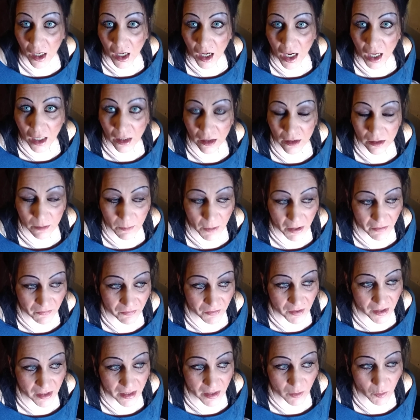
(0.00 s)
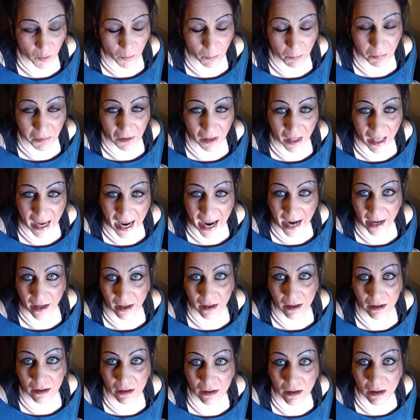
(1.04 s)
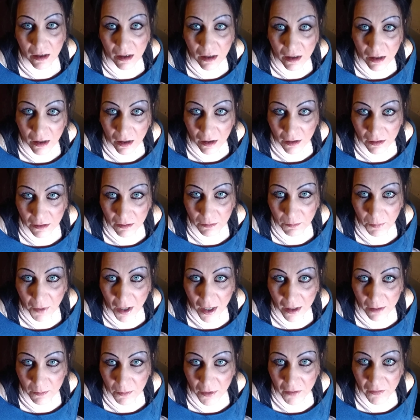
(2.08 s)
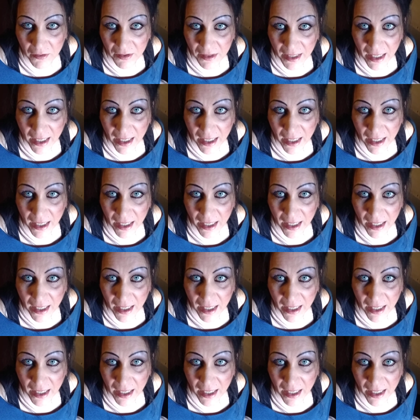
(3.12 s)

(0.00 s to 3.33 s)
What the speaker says: I looked at my feet, they were black on the bottom of it.